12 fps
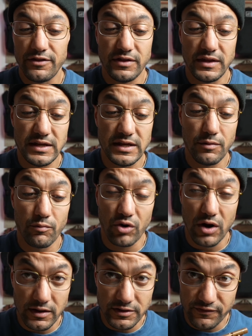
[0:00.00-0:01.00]
The
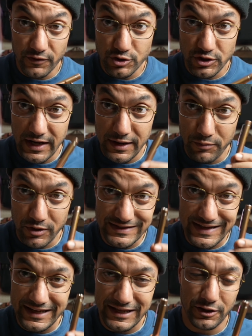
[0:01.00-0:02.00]
bronze version in
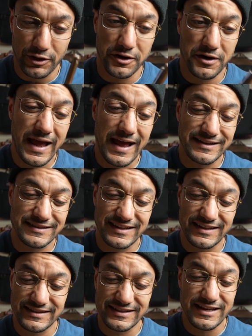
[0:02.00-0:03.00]
particular has
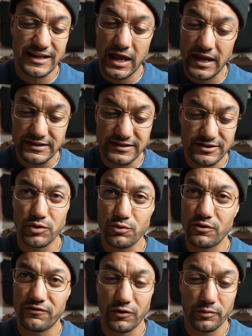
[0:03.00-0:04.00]
this nice,
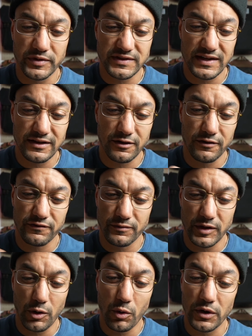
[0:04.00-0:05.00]
beautiful patina from
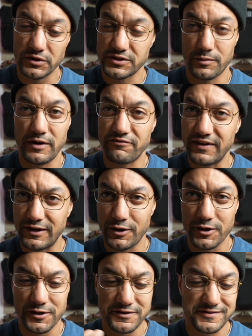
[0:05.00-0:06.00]
the oils on my
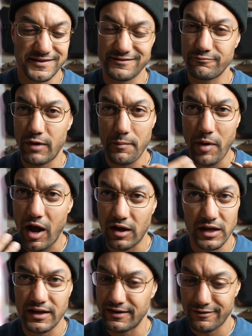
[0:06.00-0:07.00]
fingers and my
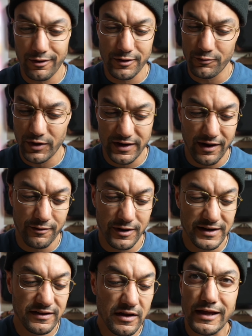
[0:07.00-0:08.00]
pocket and whatnot,
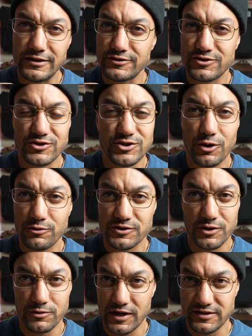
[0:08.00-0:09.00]
right? So
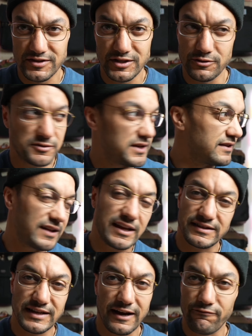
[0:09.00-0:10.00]
nice to use. And like I
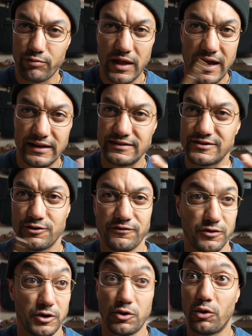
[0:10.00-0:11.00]
said, I have black and
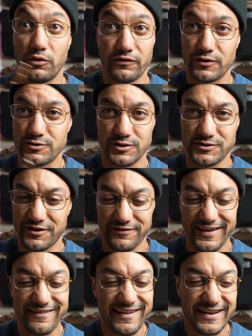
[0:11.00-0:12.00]
silver and gold versions of
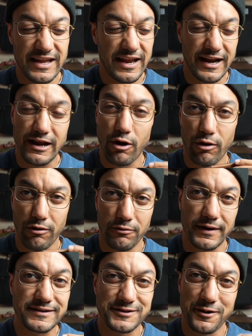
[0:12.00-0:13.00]
it, right? And I
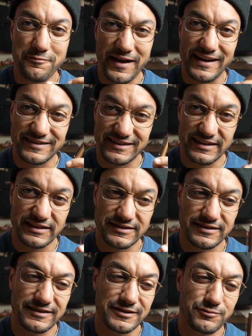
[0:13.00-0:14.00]
always come back to
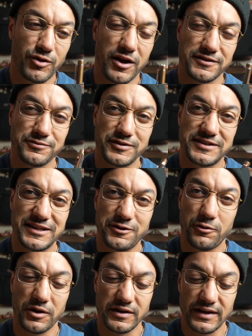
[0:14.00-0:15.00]
this bronze patina
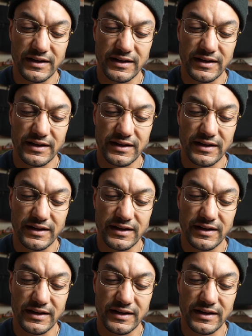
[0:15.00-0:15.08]
one.